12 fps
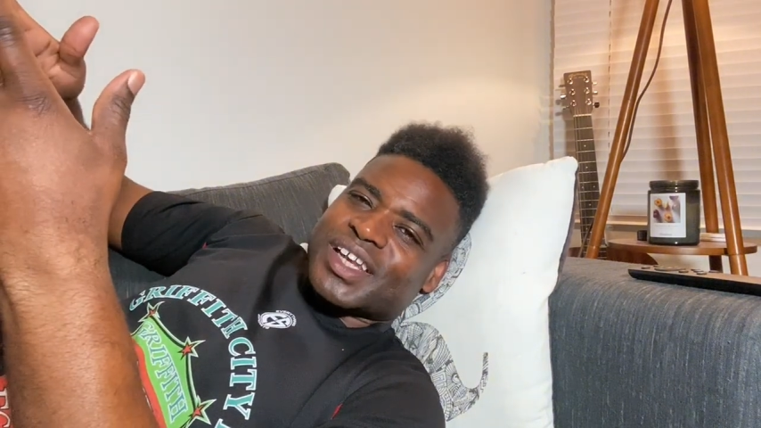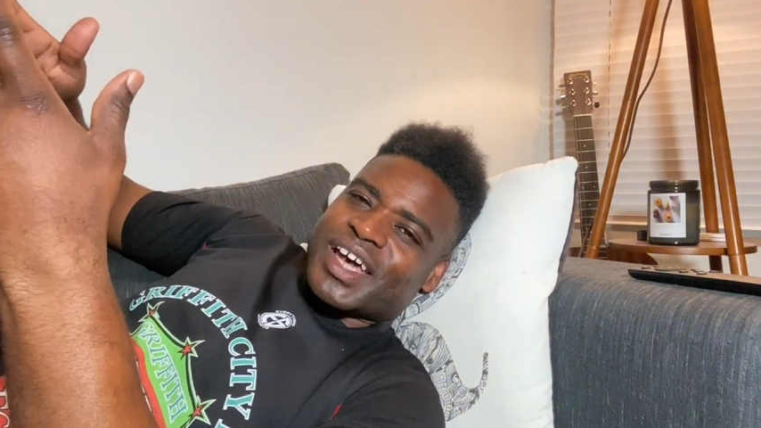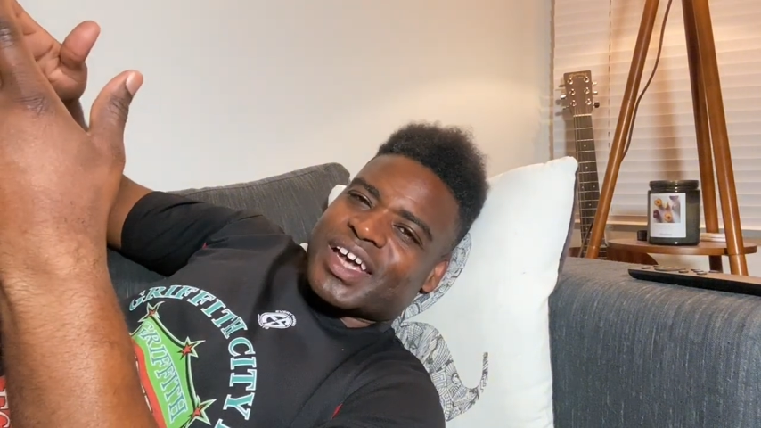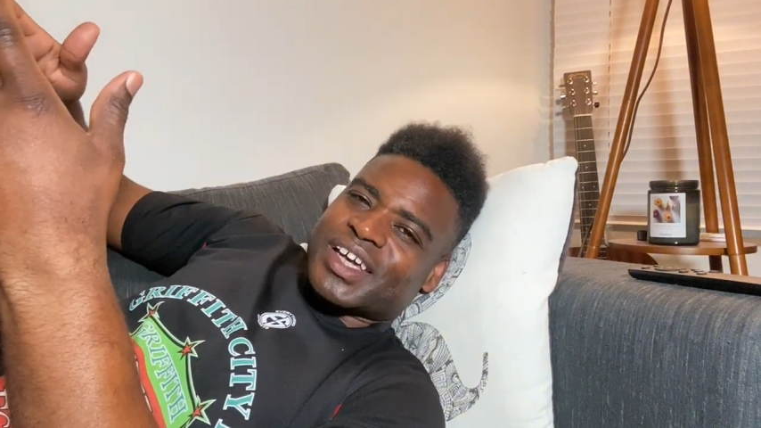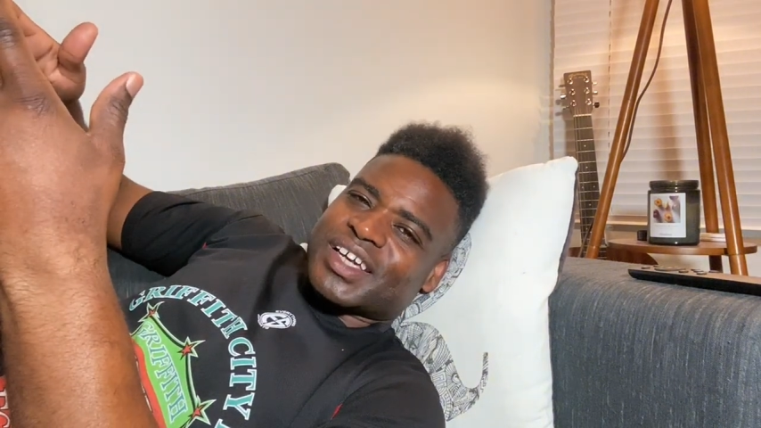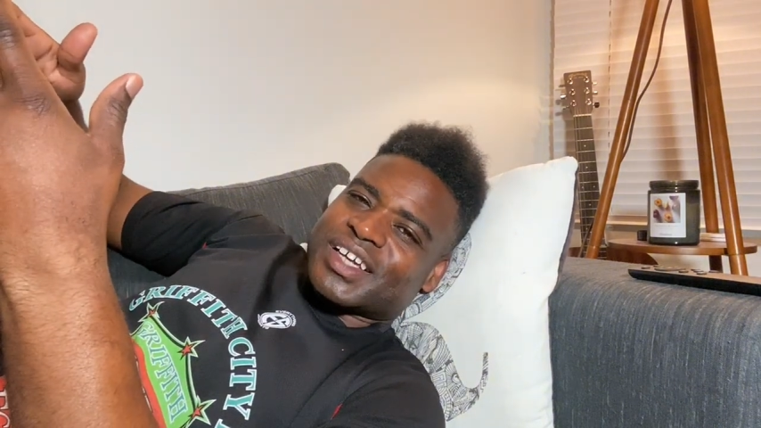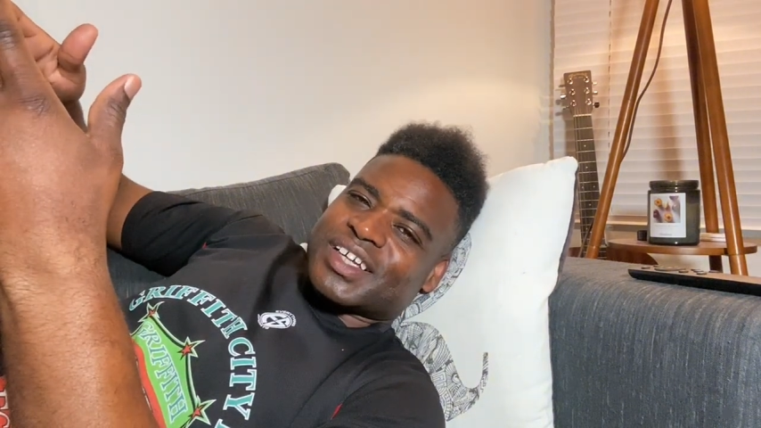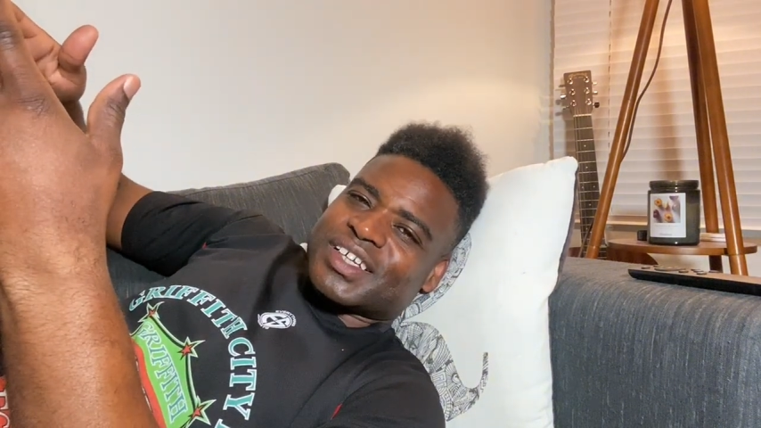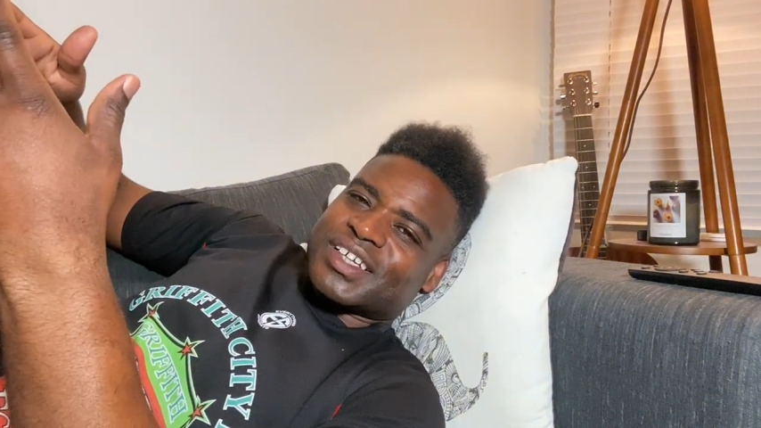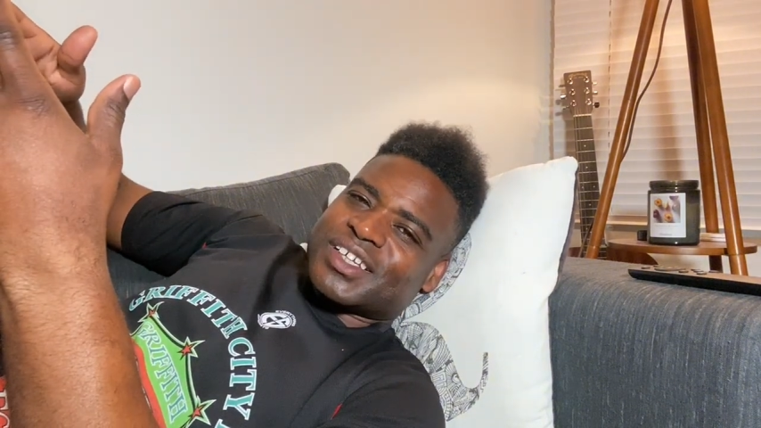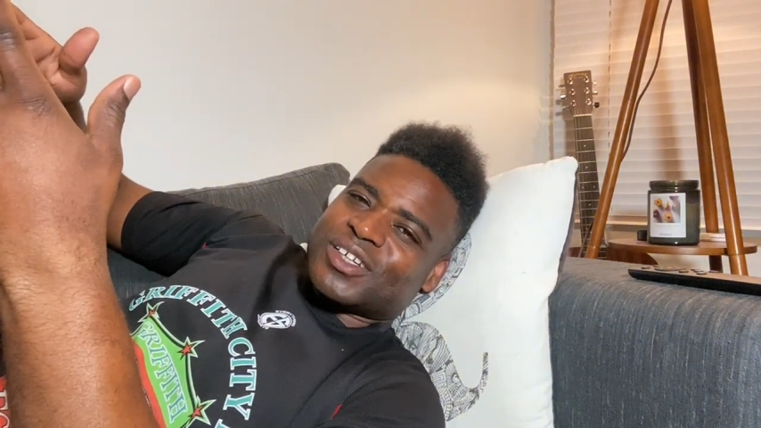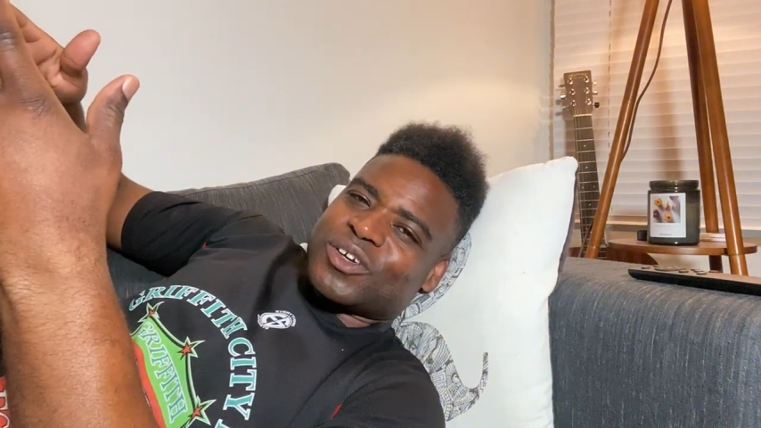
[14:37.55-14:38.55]
Like,
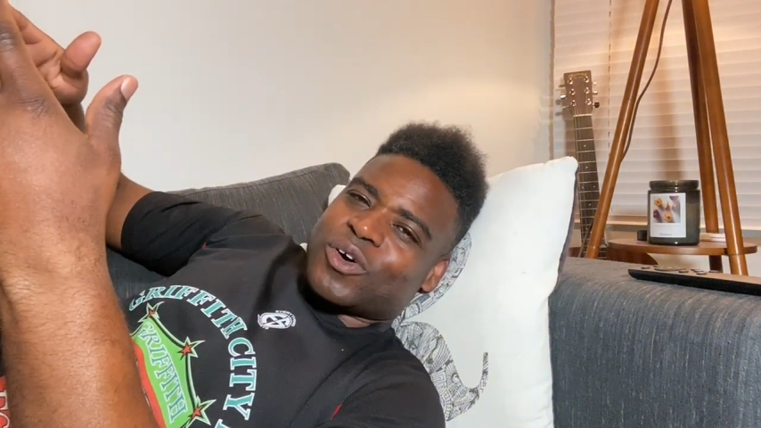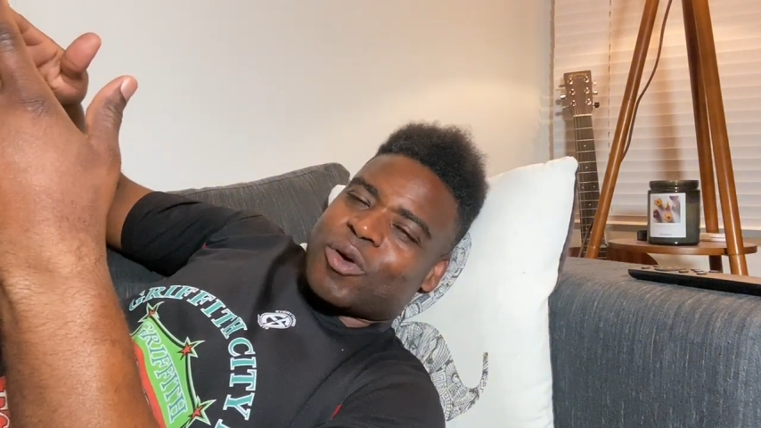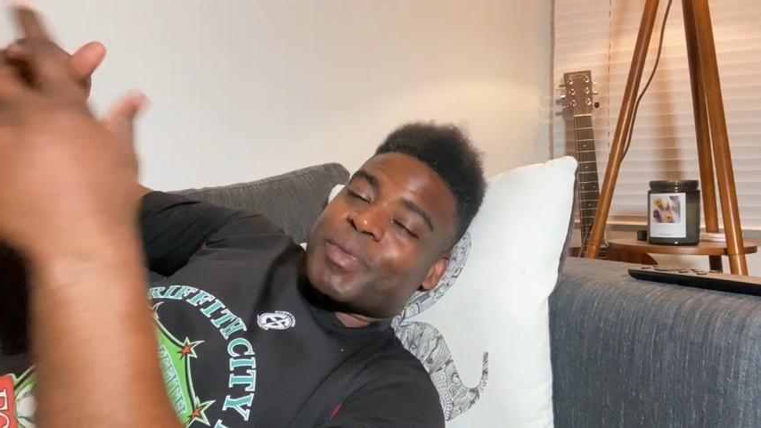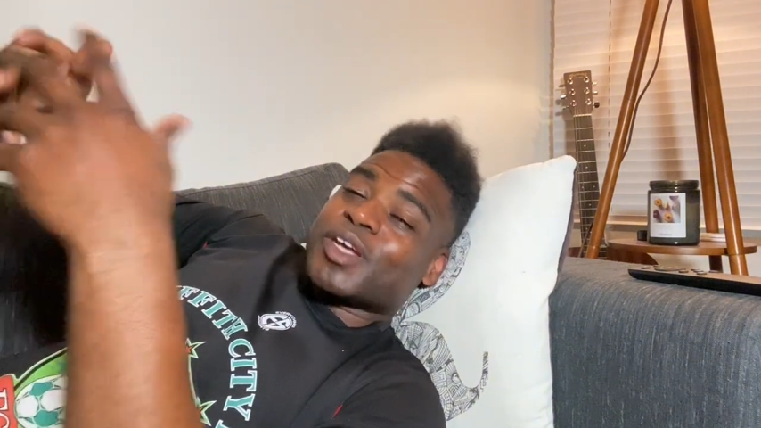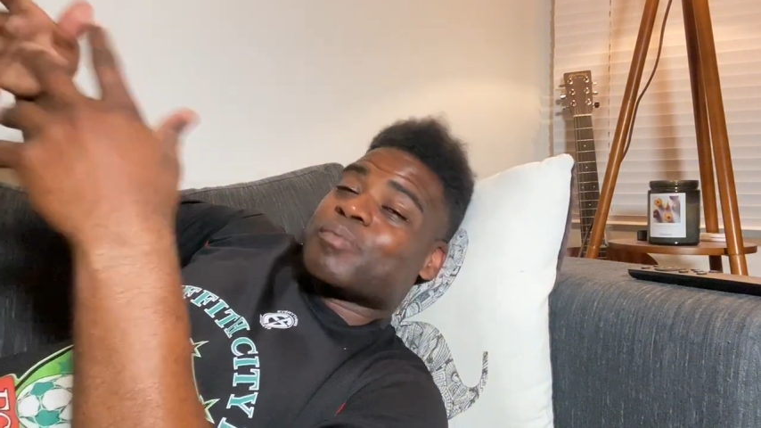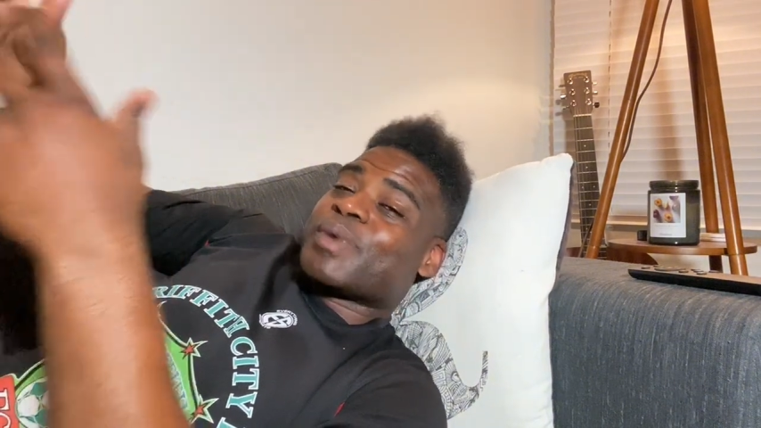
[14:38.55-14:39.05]
I'll make the